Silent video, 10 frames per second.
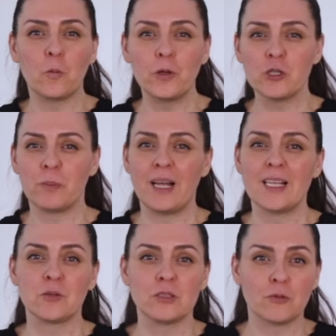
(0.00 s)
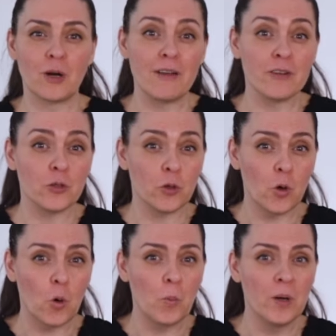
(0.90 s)
which plants will thrive in your
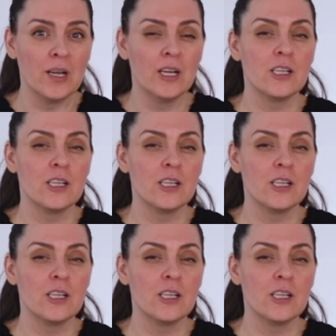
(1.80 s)
home,